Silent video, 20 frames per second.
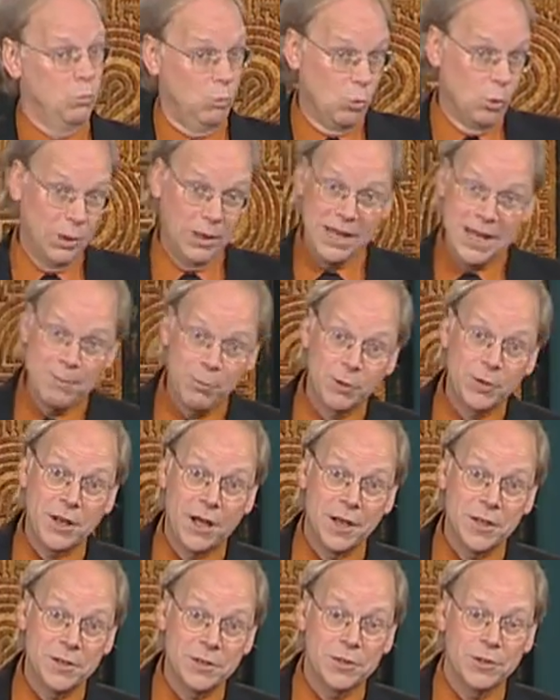Or labor
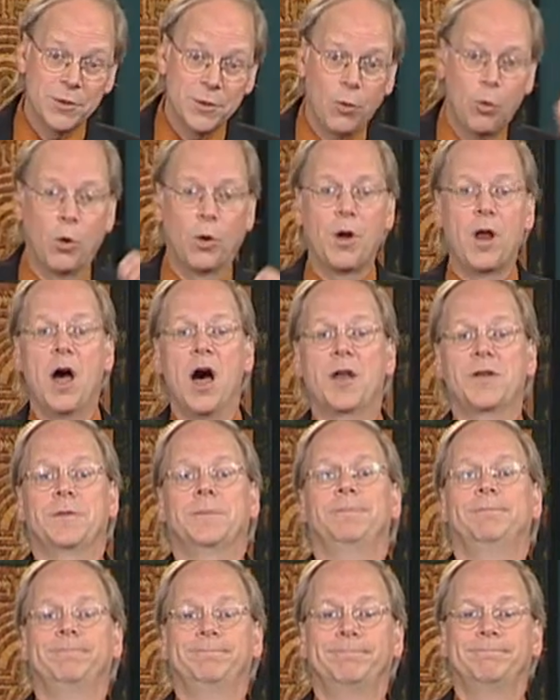does or not.
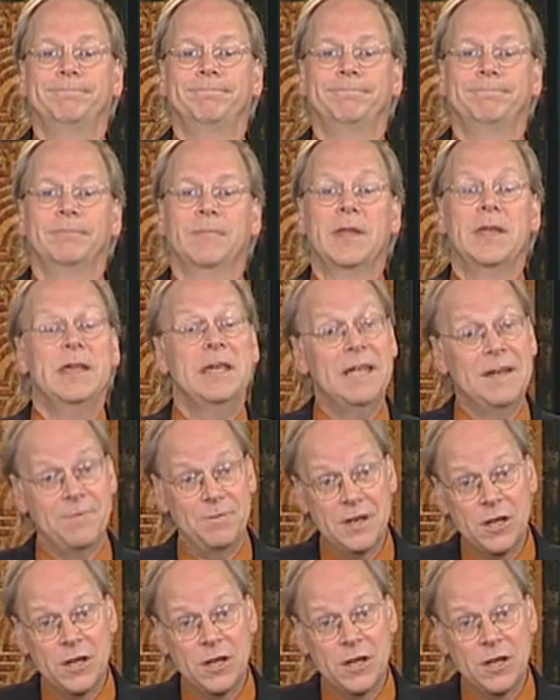If